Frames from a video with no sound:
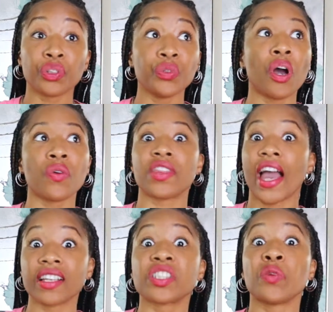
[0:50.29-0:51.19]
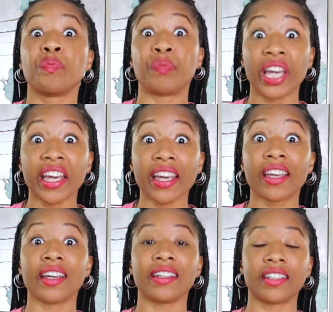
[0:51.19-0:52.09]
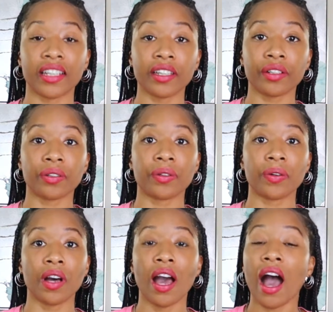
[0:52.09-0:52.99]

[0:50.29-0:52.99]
you know that's a big deal.